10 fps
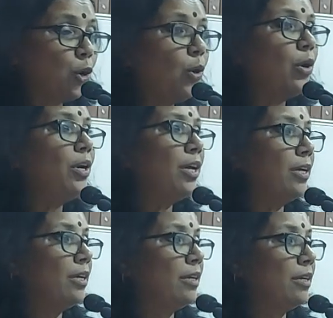Good
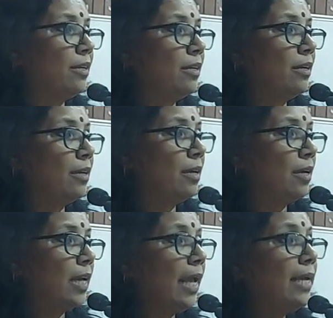
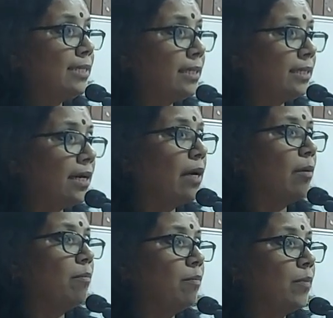is a
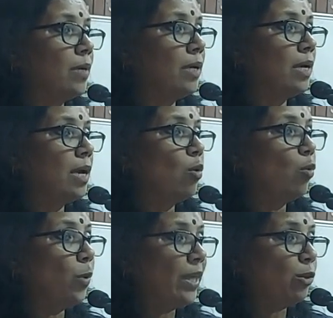term
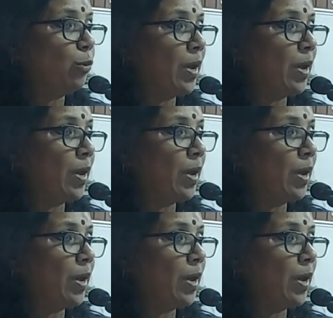with